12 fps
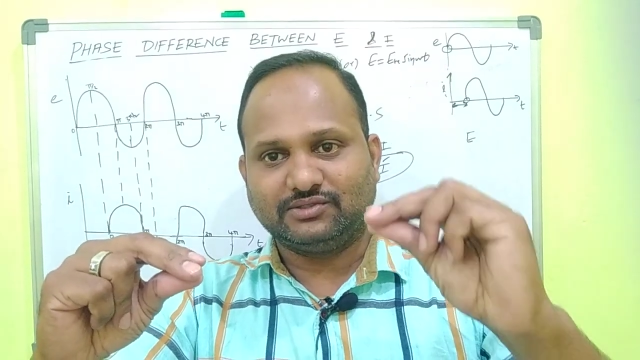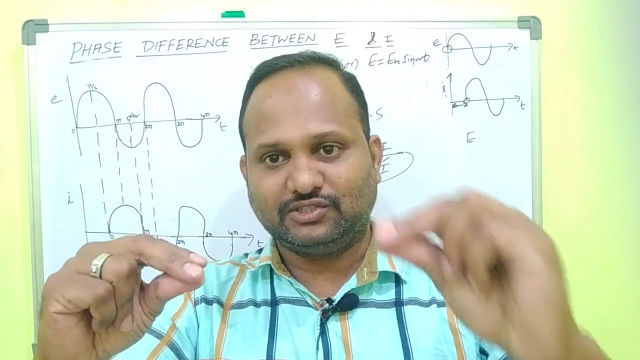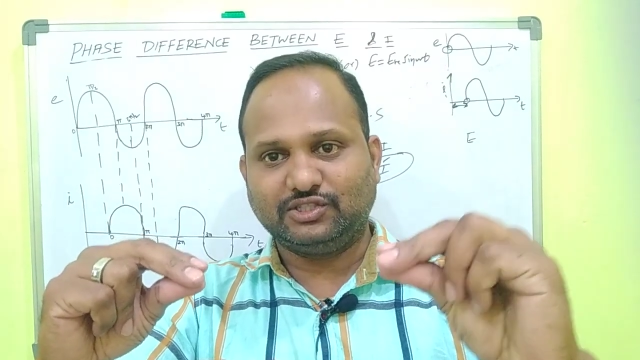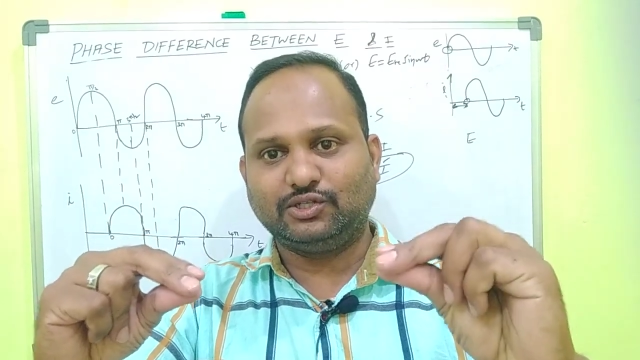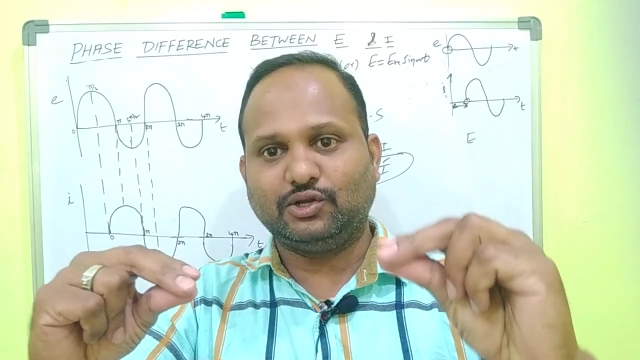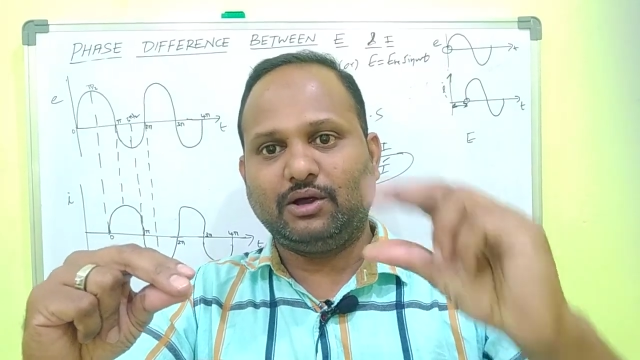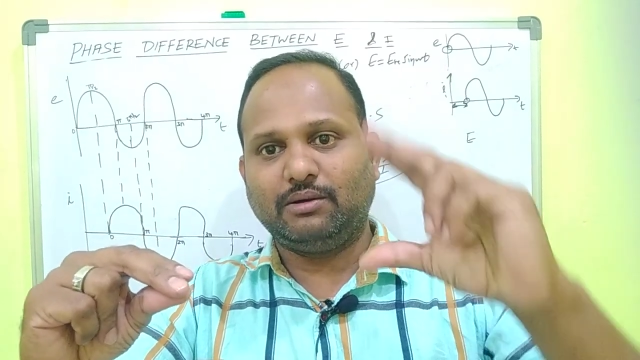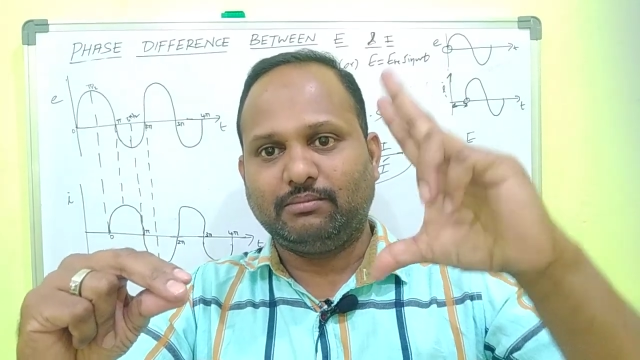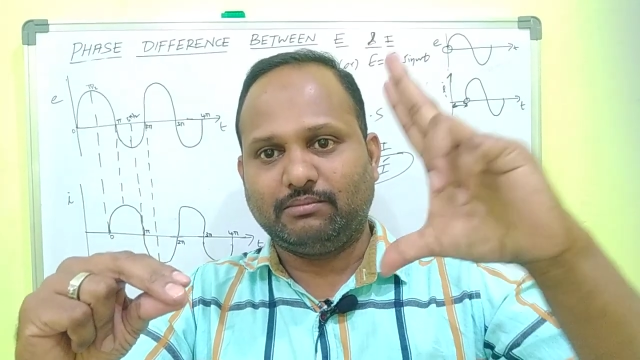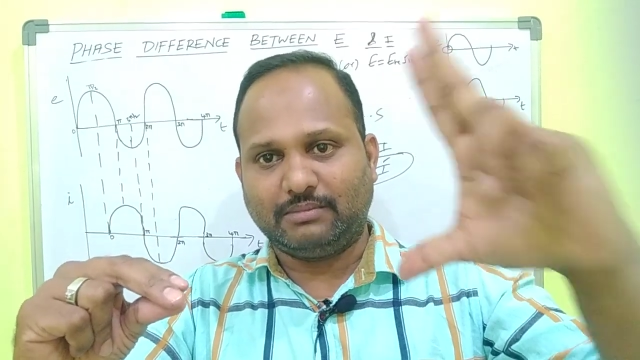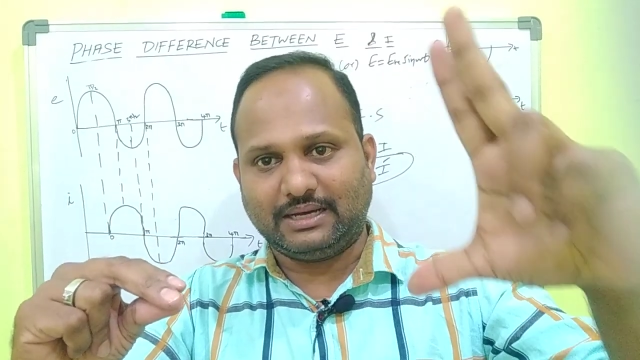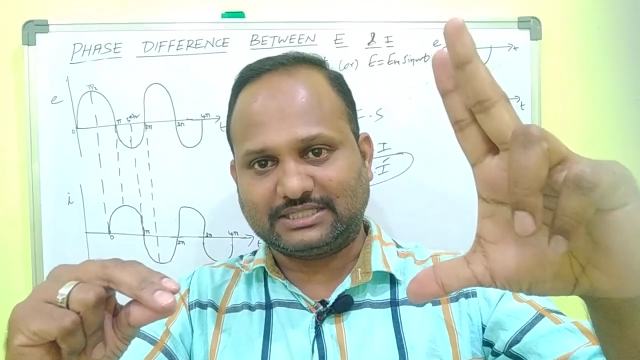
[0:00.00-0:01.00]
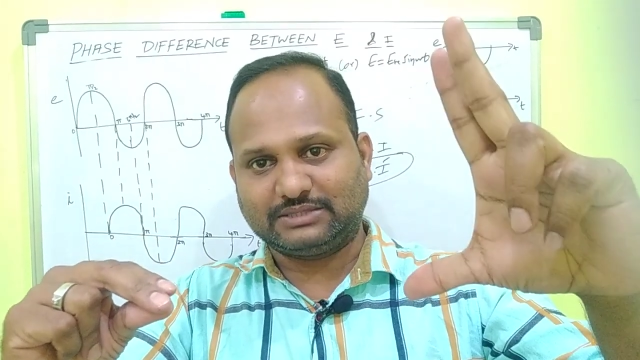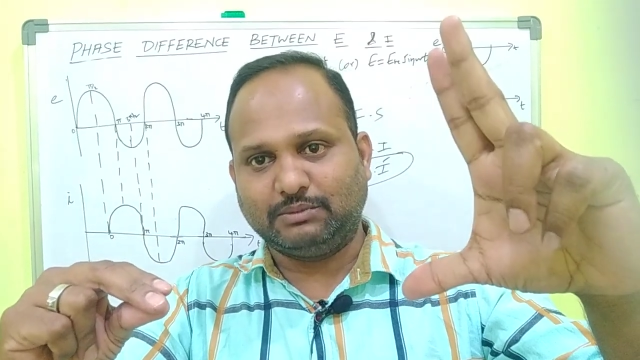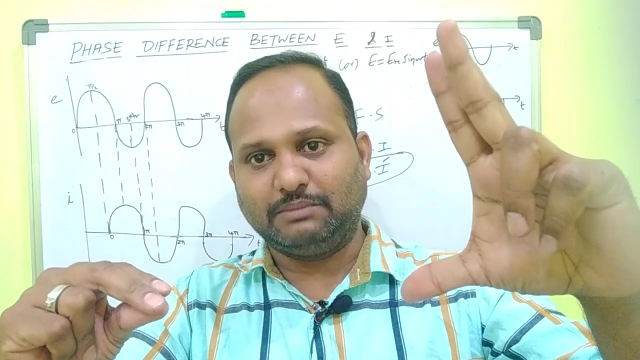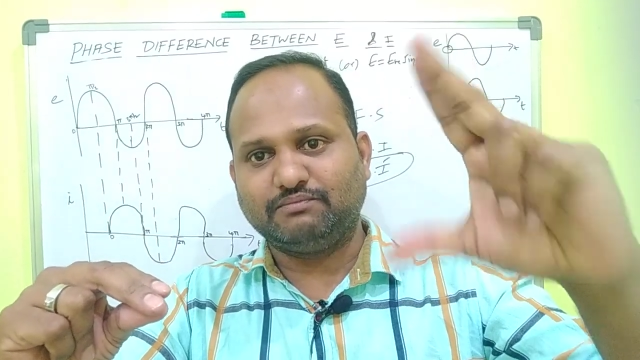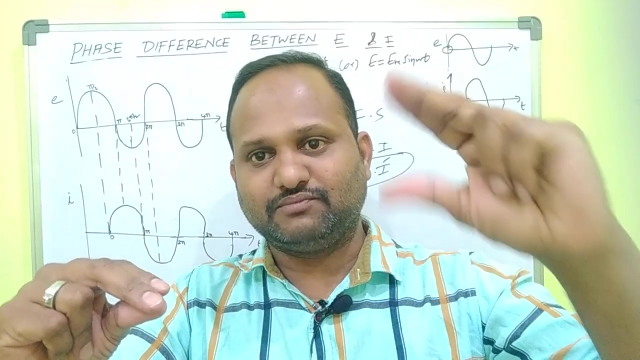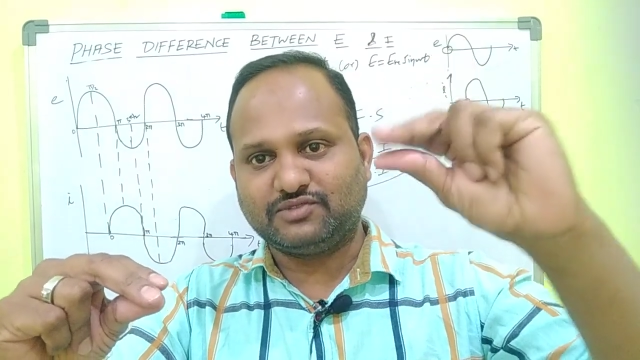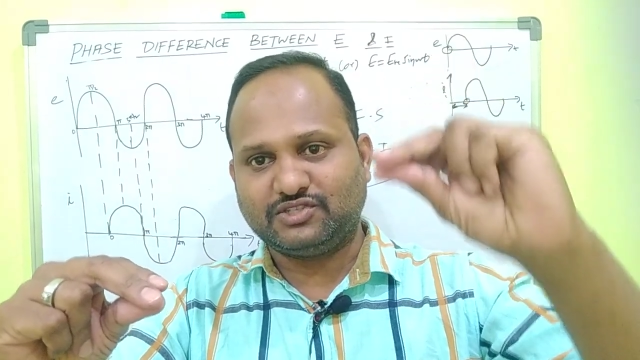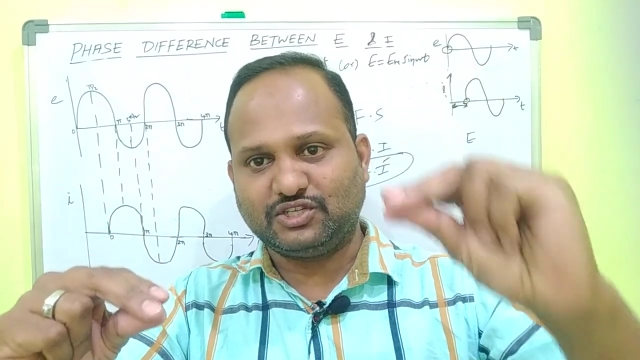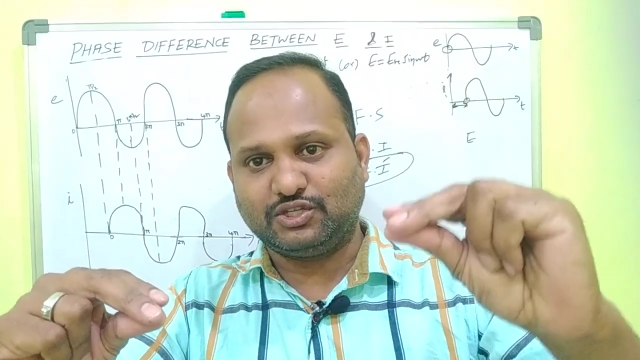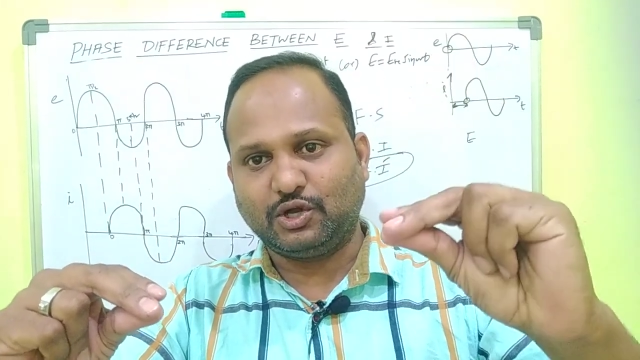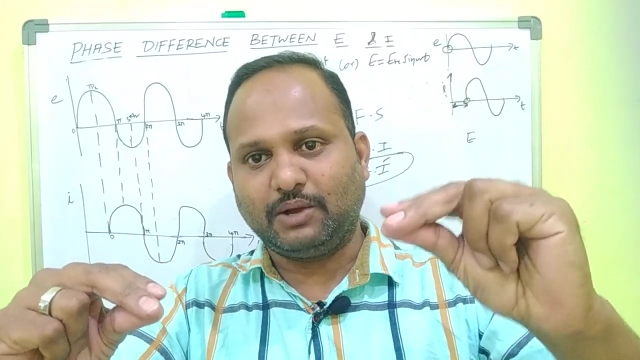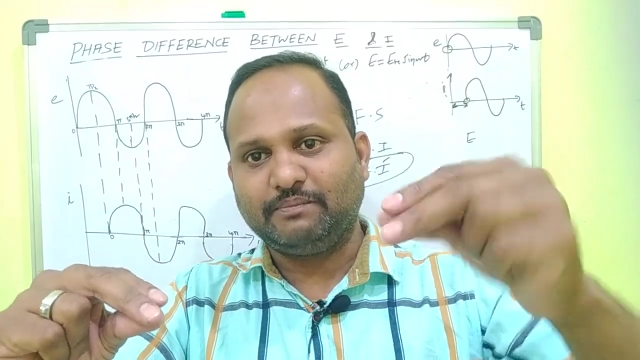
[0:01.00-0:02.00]
0 maximum,
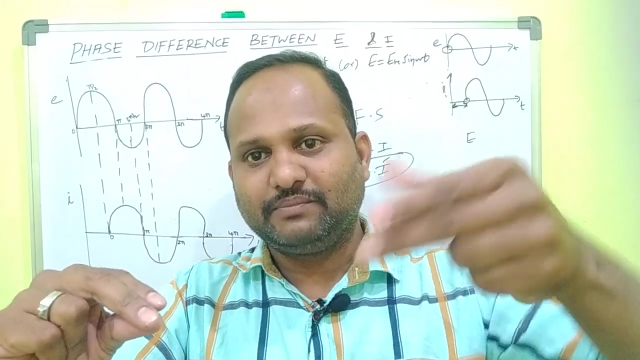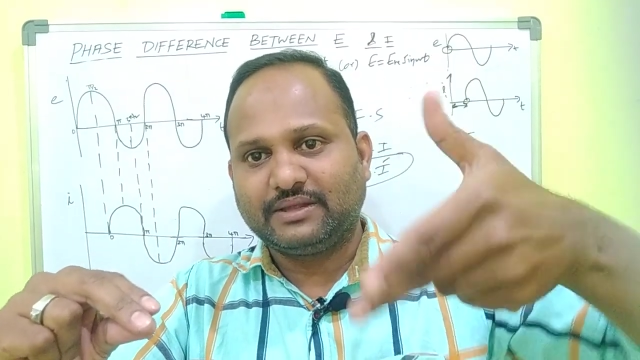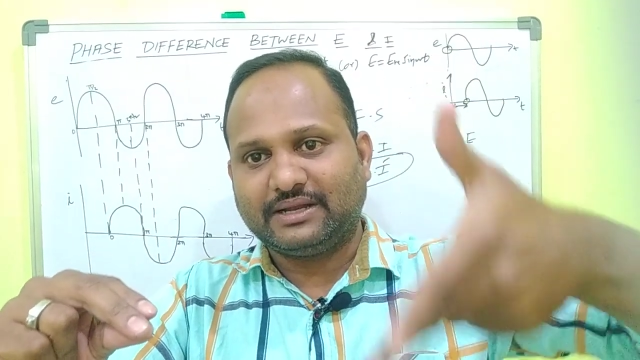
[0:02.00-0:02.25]
0